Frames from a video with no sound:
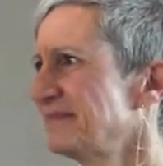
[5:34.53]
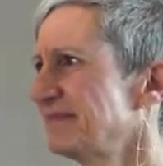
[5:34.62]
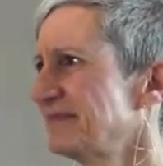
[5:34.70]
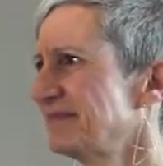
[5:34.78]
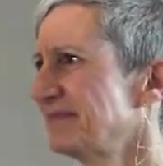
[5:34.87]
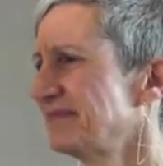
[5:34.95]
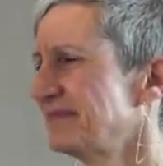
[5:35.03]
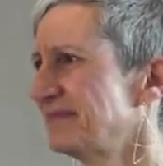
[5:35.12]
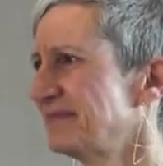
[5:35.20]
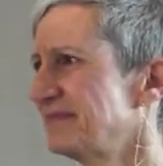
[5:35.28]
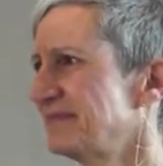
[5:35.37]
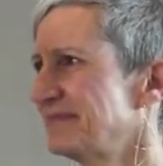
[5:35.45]

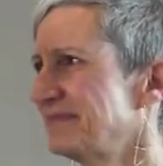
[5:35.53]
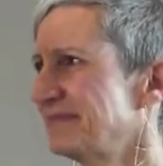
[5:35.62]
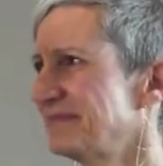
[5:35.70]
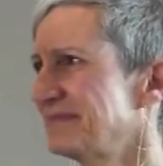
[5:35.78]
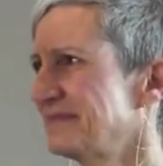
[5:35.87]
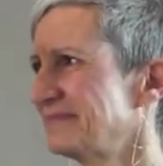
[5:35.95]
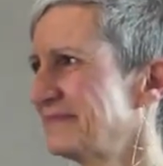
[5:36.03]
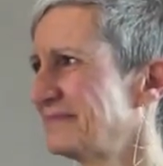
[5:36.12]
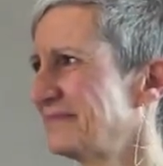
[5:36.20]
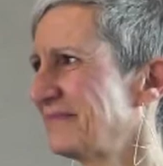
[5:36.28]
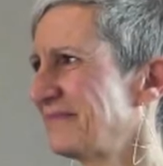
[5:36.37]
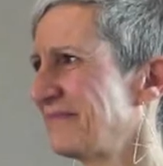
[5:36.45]

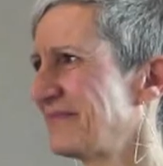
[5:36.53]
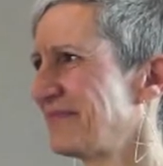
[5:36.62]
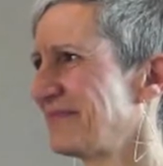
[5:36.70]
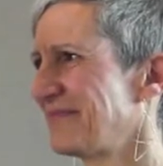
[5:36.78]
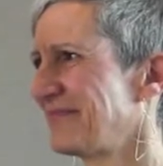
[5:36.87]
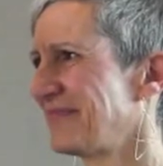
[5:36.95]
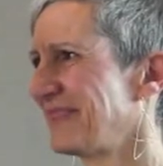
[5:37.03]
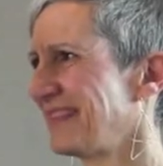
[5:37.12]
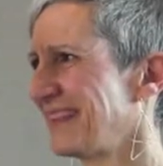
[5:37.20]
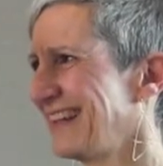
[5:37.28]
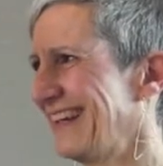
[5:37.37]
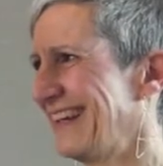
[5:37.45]

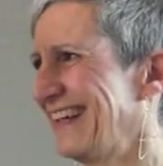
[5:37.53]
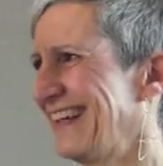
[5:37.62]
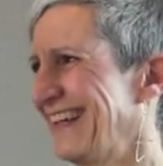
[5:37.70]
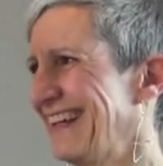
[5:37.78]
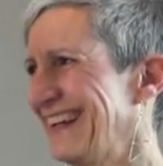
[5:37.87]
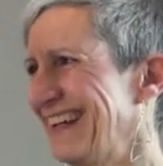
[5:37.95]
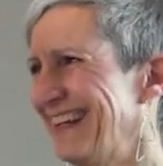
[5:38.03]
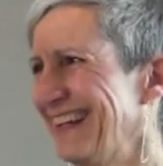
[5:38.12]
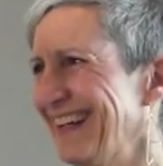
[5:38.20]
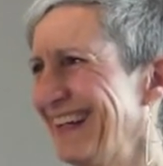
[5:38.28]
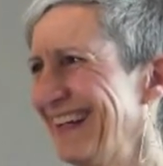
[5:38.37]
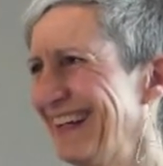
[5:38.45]

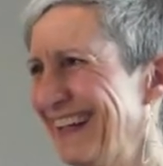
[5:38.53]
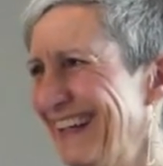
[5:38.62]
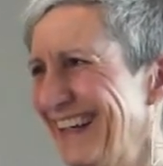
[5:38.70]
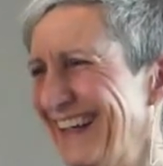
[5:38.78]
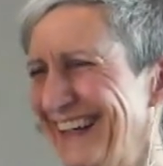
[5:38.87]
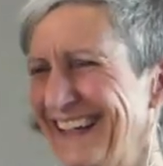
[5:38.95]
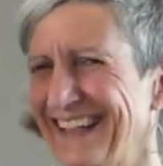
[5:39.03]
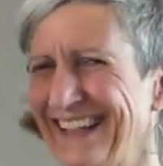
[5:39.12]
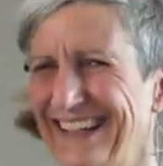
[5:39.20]
This person isn't speaking.